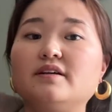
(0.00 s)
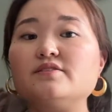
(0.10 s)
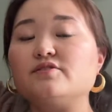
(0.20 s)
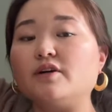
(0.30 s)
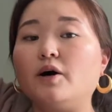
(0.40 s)

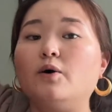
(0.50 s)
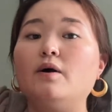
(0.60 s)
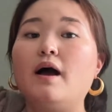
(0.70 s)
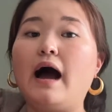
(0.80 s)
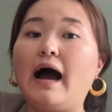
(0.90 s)
So
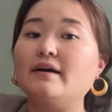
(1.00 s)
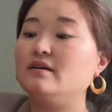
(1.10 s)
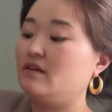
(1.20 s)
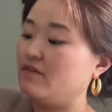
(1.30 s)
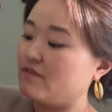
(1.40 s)
I
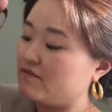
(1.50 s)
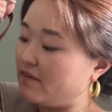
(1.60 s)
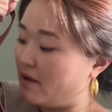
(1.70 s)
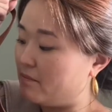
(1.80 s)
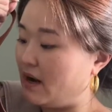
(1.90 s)
could even
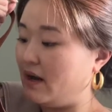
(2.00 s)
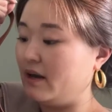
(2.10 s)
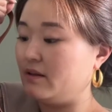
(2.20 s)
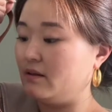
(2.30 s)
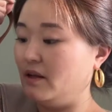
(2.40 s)
fit
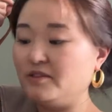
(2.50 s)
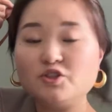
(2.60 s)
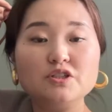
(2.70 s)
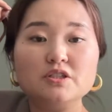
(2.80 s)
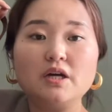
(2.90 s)
my
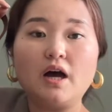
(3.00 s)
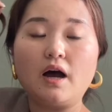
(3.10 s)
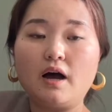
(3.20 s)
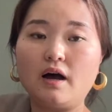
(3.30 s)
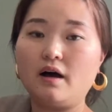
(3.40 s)
lunch
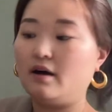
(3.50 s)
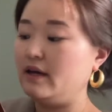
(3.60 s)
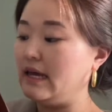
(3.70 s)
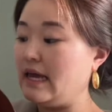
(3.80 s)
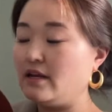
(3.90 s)

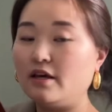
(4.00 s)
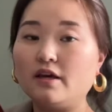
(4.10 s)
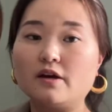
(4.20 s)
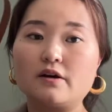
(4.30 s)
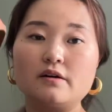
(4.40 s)
in
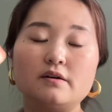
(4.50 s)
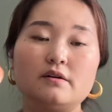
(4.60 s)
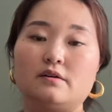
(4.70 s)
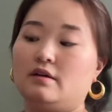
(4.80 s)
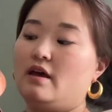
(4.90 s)
here,
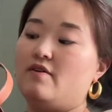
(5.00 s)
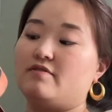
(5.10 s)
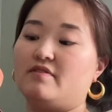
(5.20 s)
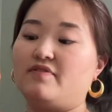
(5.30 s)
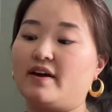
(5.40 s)
even
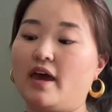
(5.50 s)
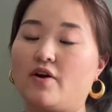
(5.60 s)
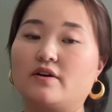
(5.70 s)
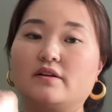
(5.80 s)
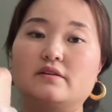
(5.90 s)
if I
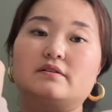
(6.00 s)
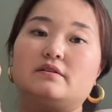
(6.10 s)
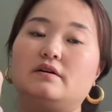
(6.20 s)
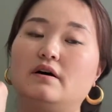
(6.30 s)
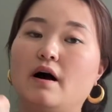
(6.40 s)
carried a
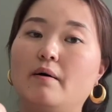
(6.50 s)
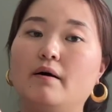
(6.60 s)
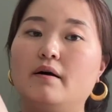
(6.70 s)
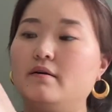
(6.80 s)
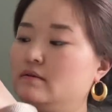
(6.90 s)
little
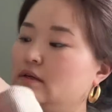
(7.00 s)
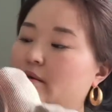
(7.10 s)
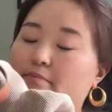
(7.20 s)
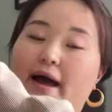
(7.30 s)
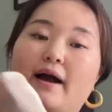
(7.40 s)

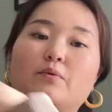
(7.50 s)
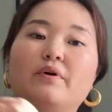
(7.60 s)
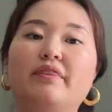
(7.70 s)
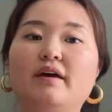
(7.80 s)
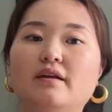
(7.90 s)
bag
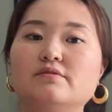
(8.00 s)
with it.